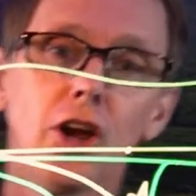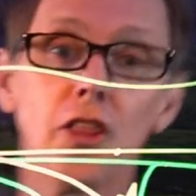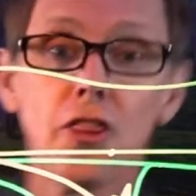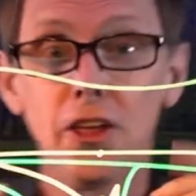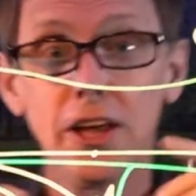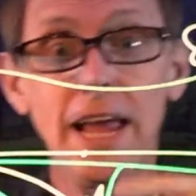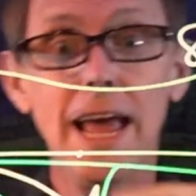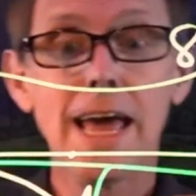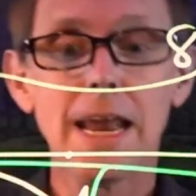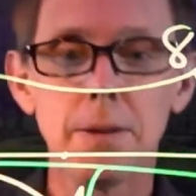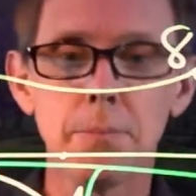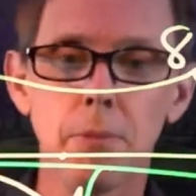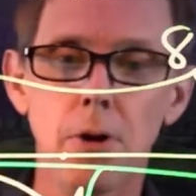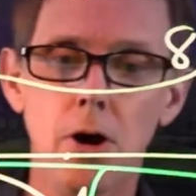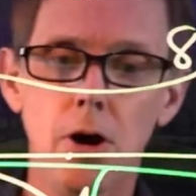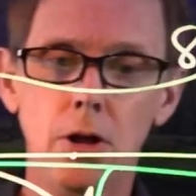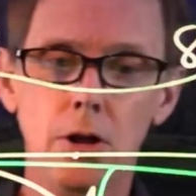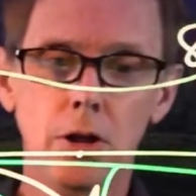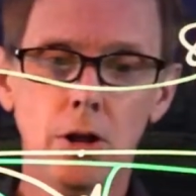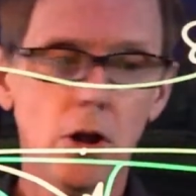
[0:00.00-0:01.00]
The
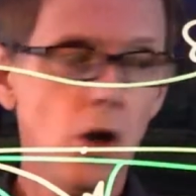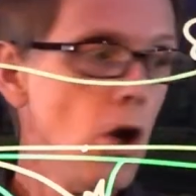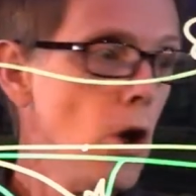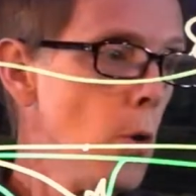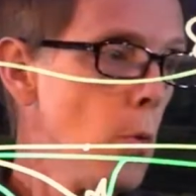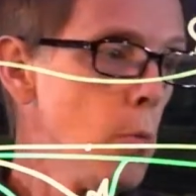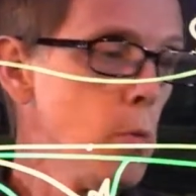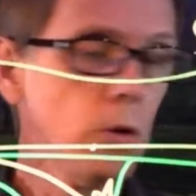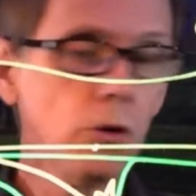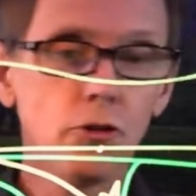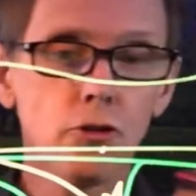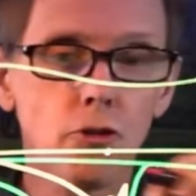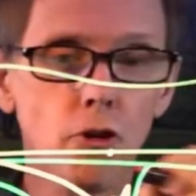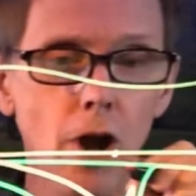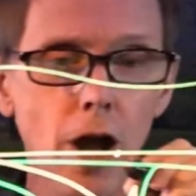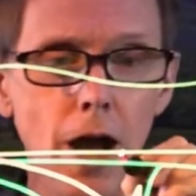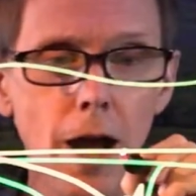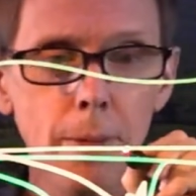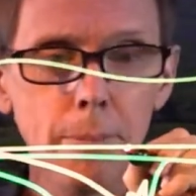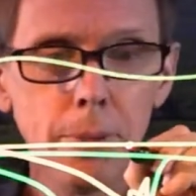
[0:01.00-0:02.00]
cannonball will
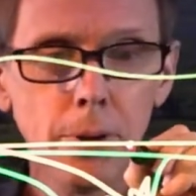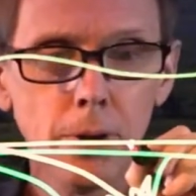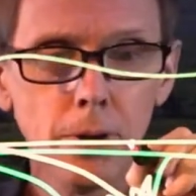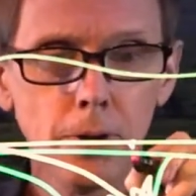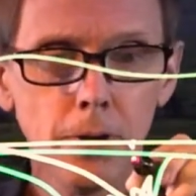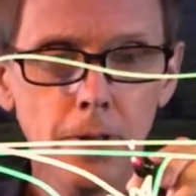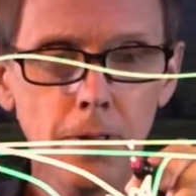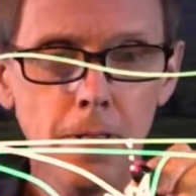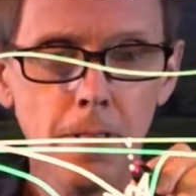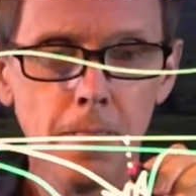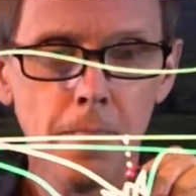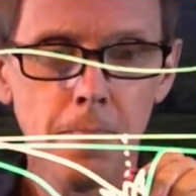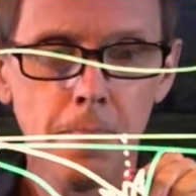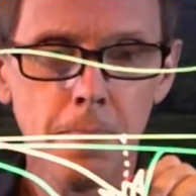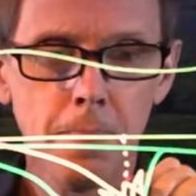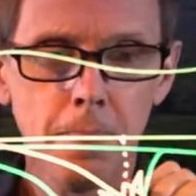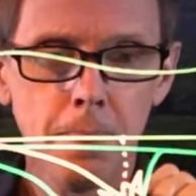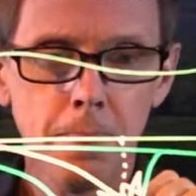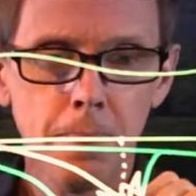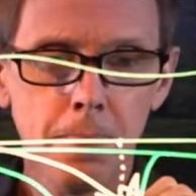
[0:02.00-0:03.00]
drop
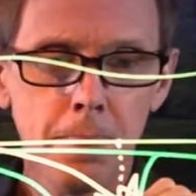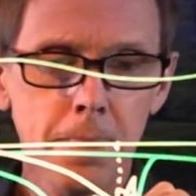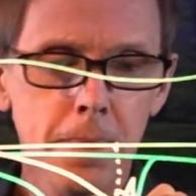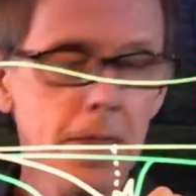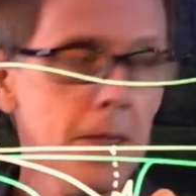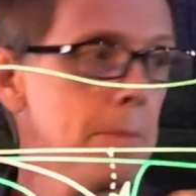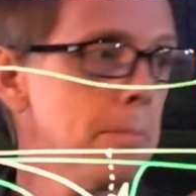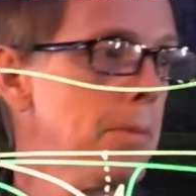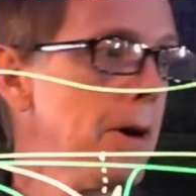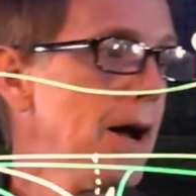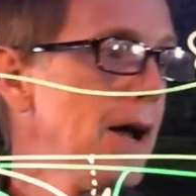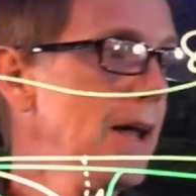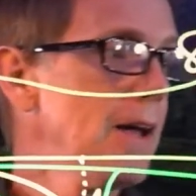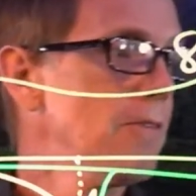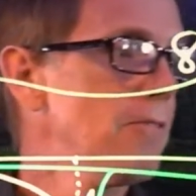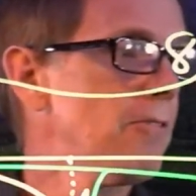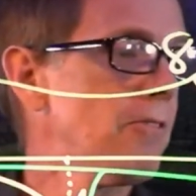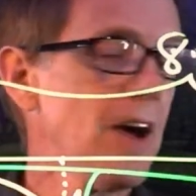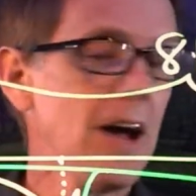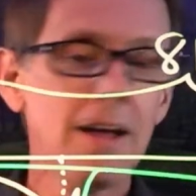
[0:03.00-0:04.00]
by
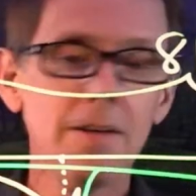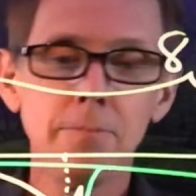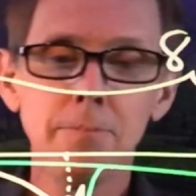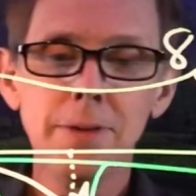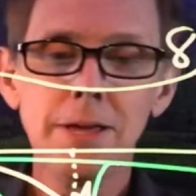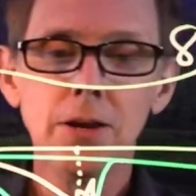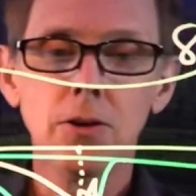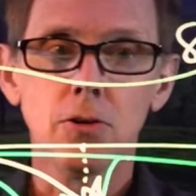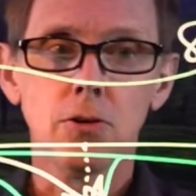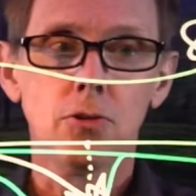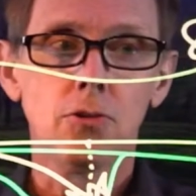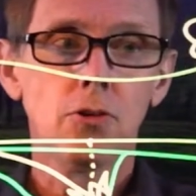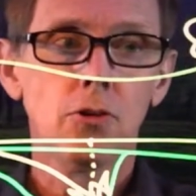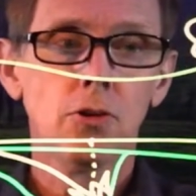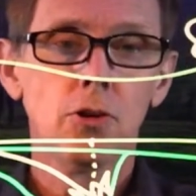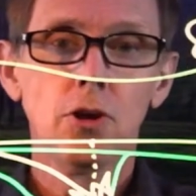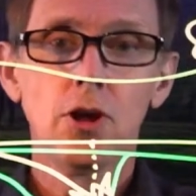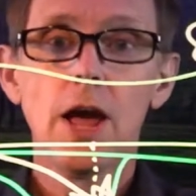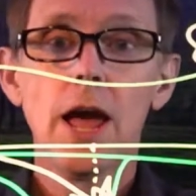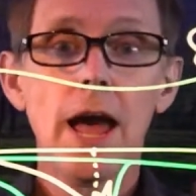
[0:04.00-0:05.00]
five meters
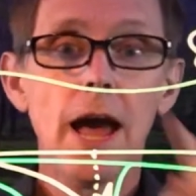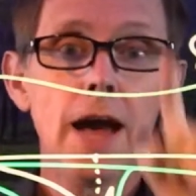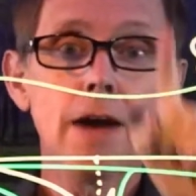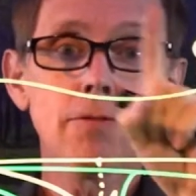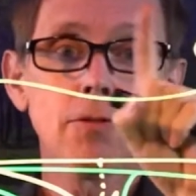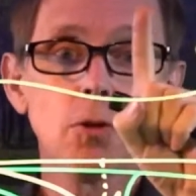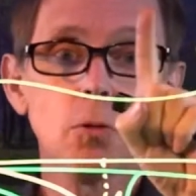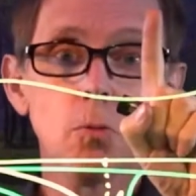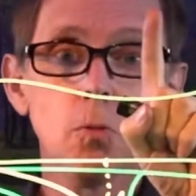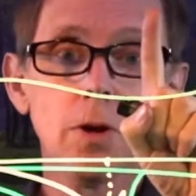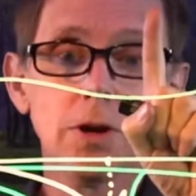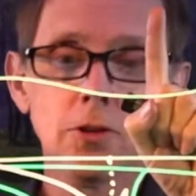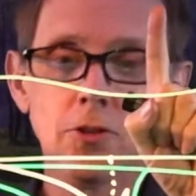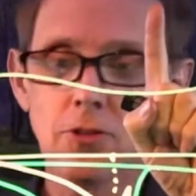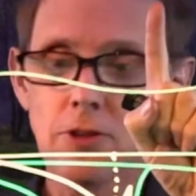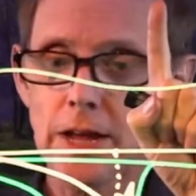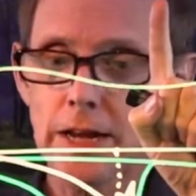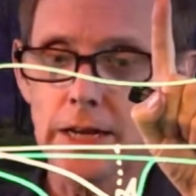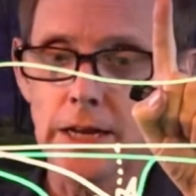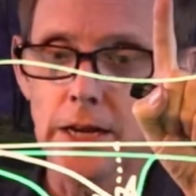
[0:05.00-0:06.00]
after one
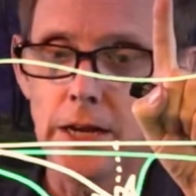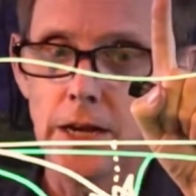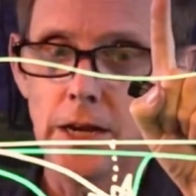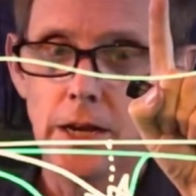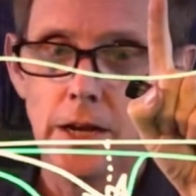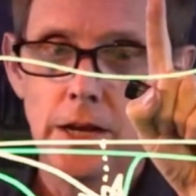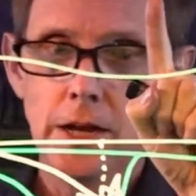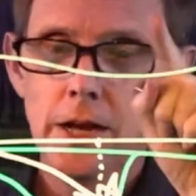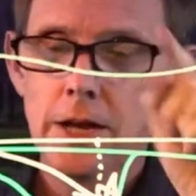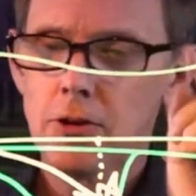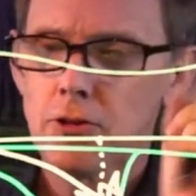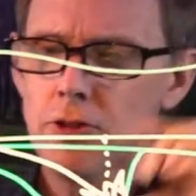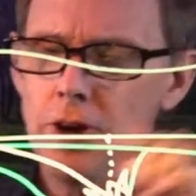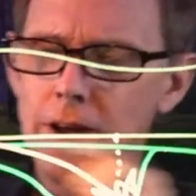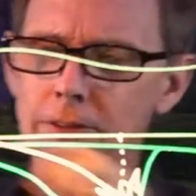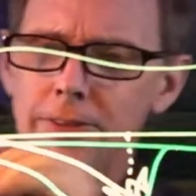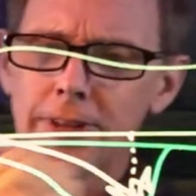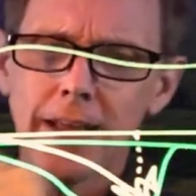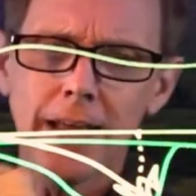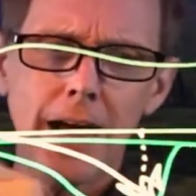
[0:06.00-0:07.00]
second,
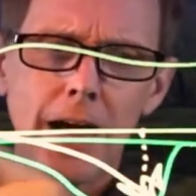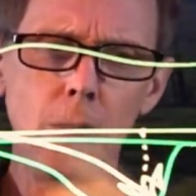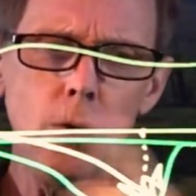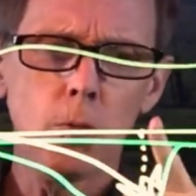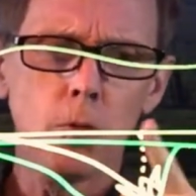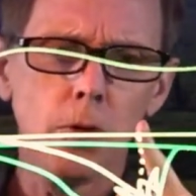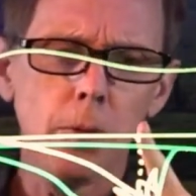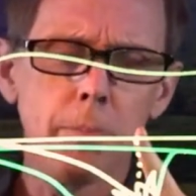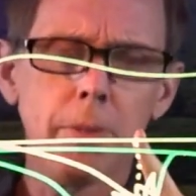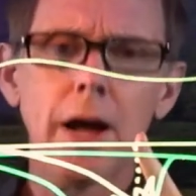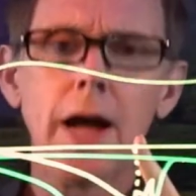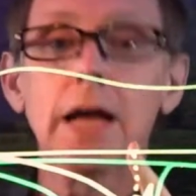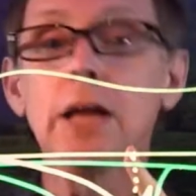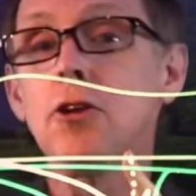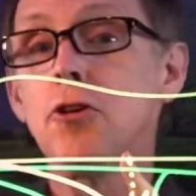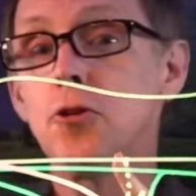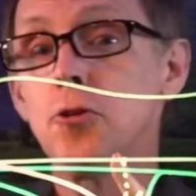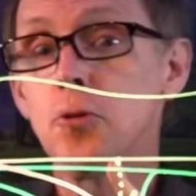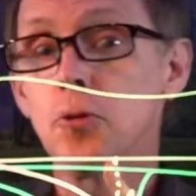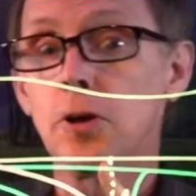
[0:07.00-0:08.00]
traveling outward by
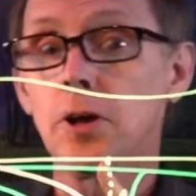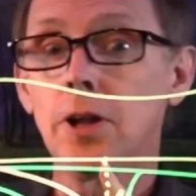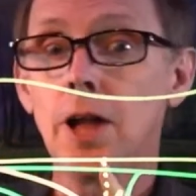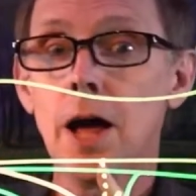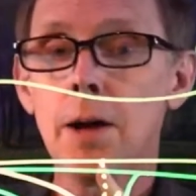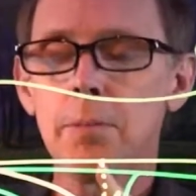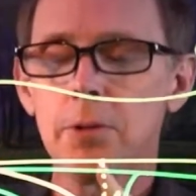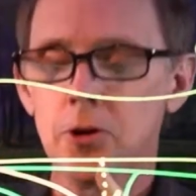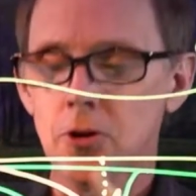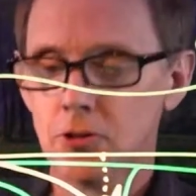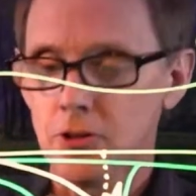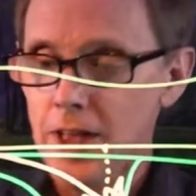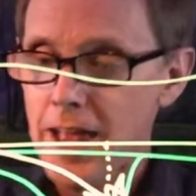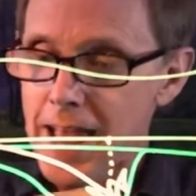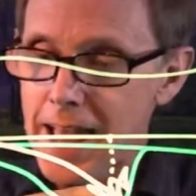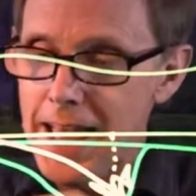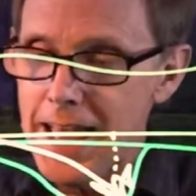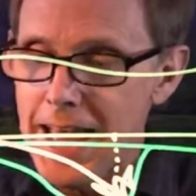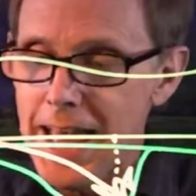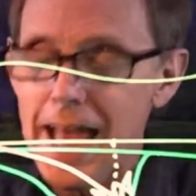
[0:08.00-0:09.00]
two kilometers
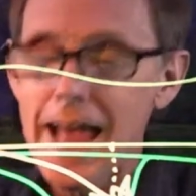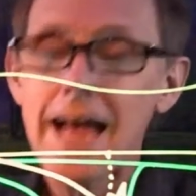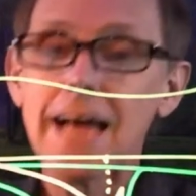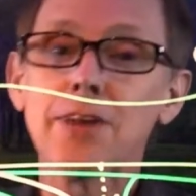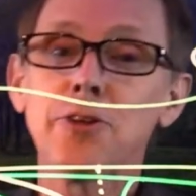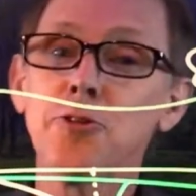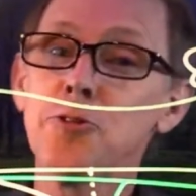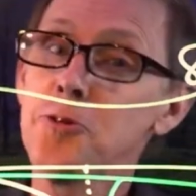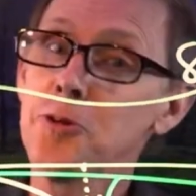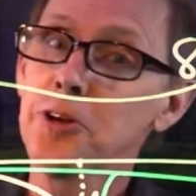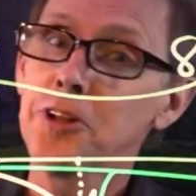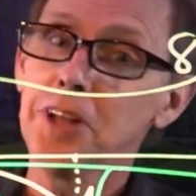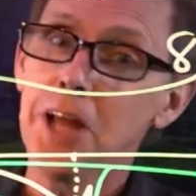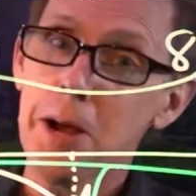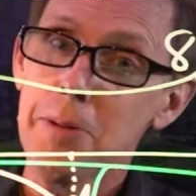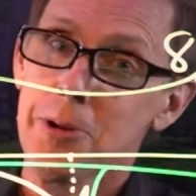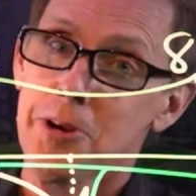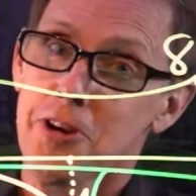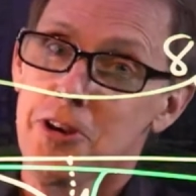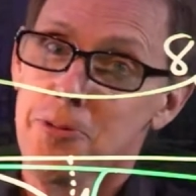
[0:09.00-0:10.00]
at two
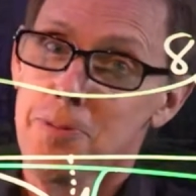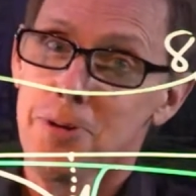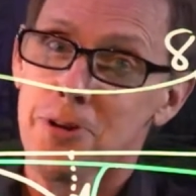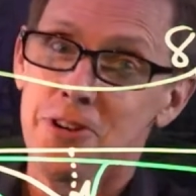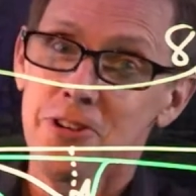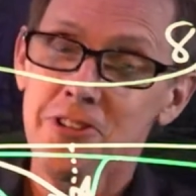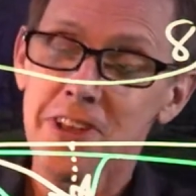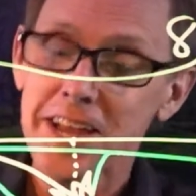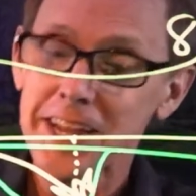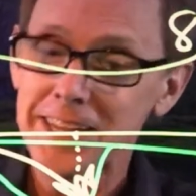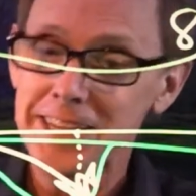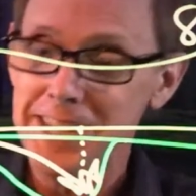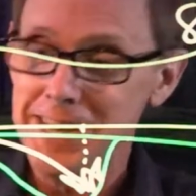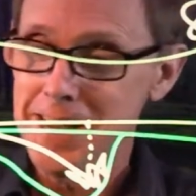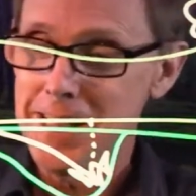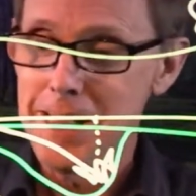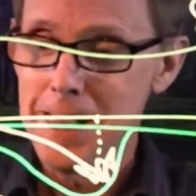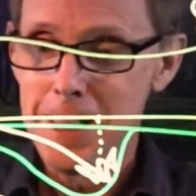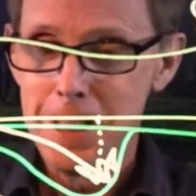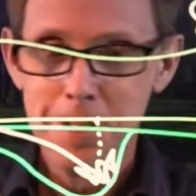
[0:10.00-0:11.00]
kilometers per second.
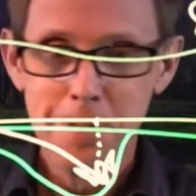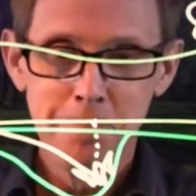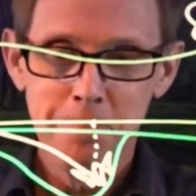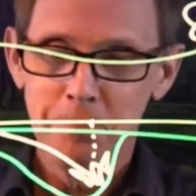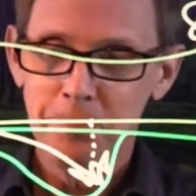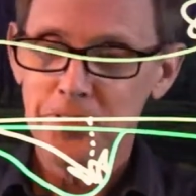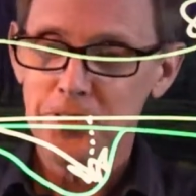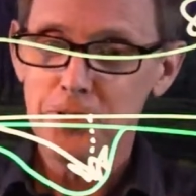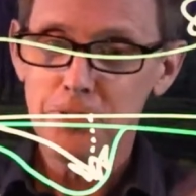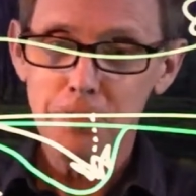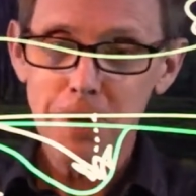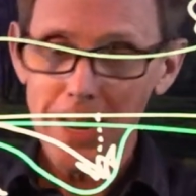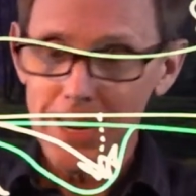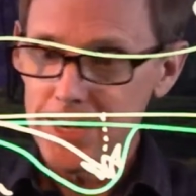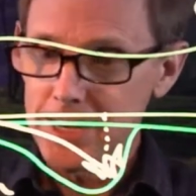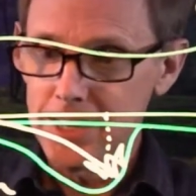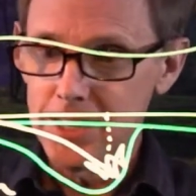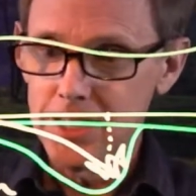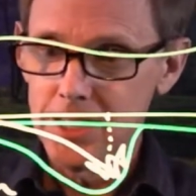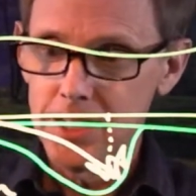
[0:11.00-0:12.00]

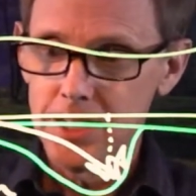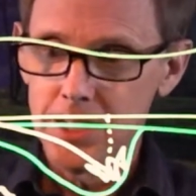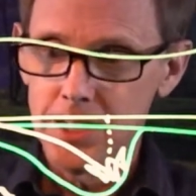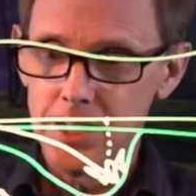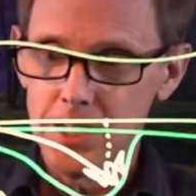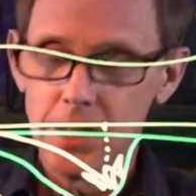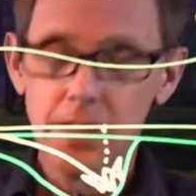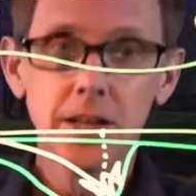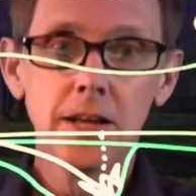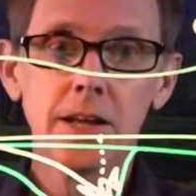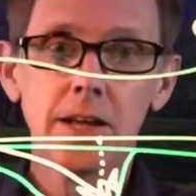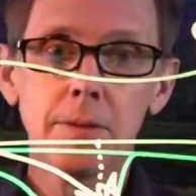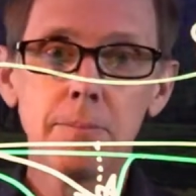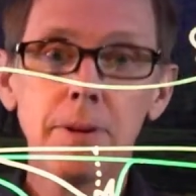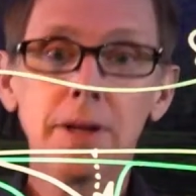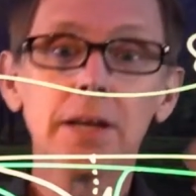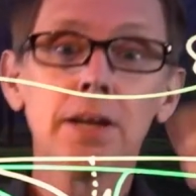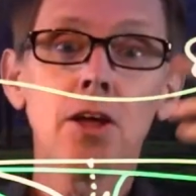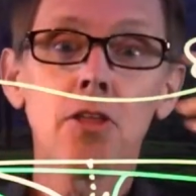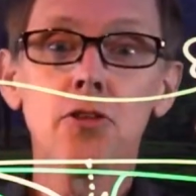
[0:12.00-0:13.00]
Great.
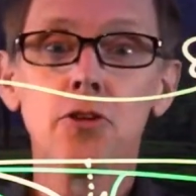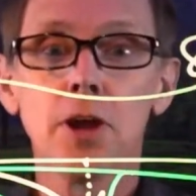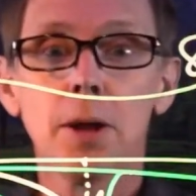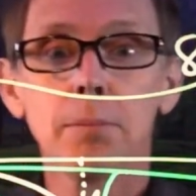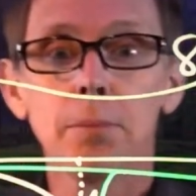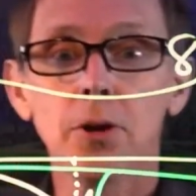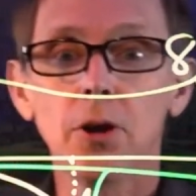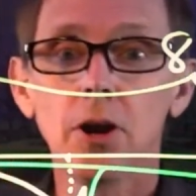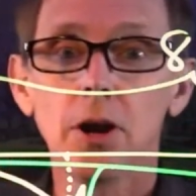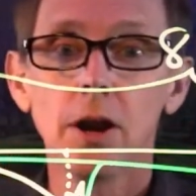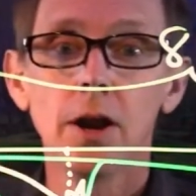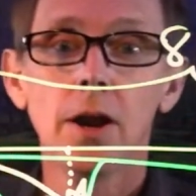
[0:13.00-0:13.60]
Pick another number.